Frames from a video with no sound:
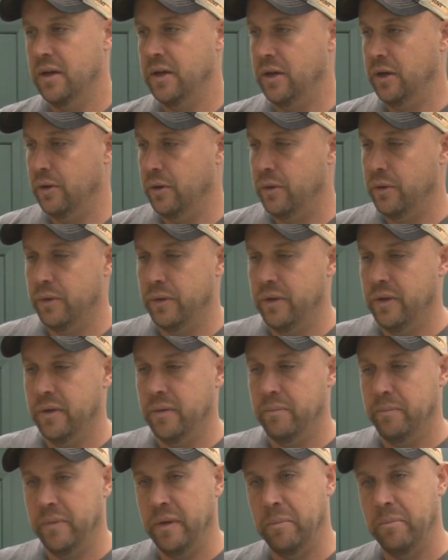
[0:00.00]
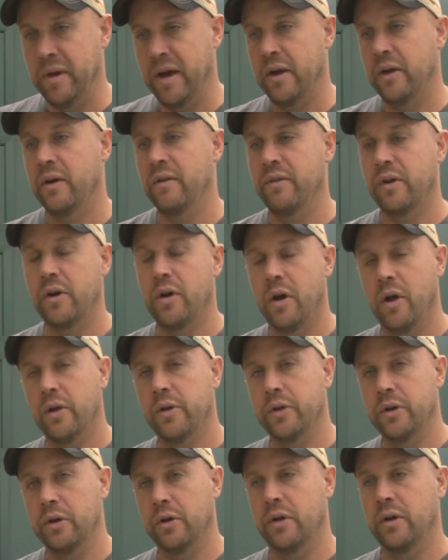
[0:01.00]
you know, the better of a
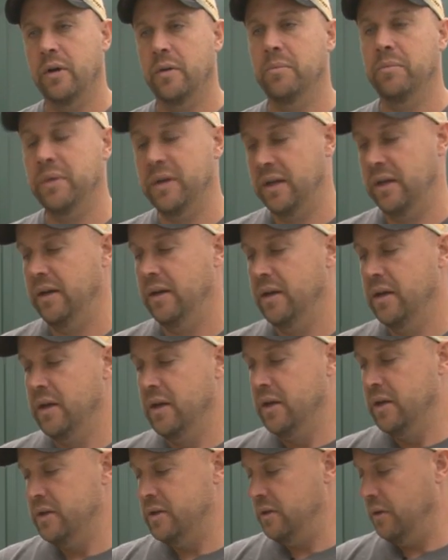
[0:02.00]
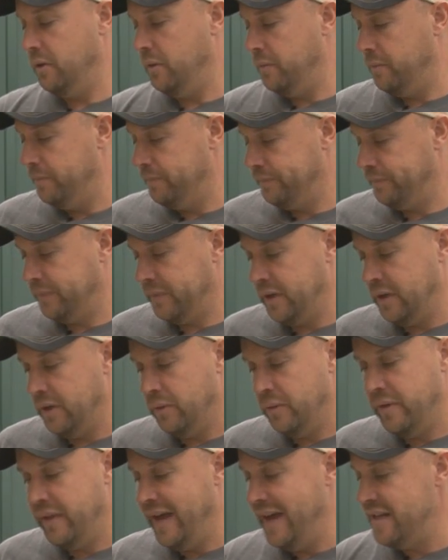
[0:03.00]
caller you're going to be. So, you
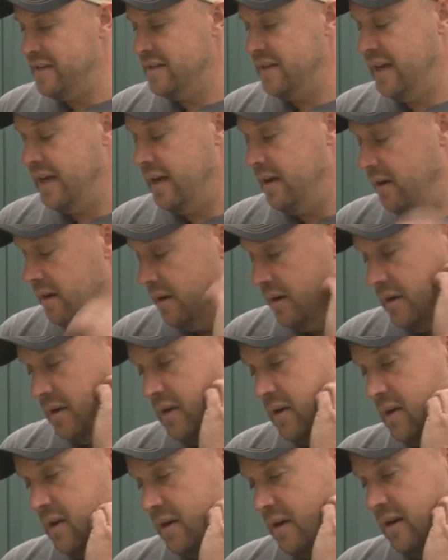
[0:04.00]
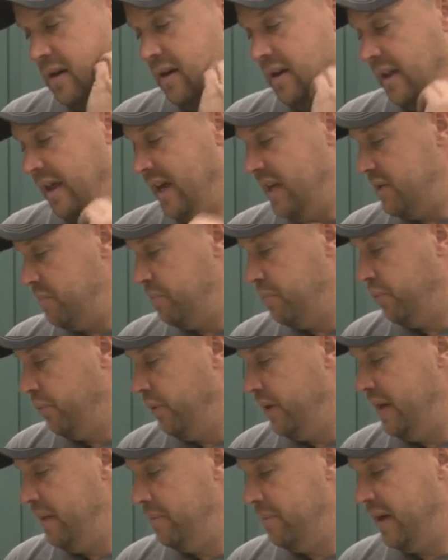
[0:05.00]
know, with that said, that's
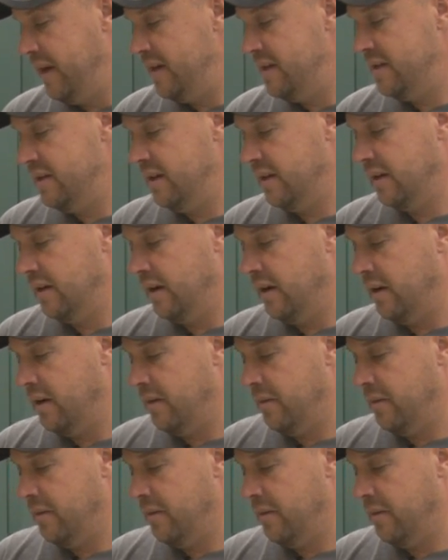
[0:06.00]
pretty basic,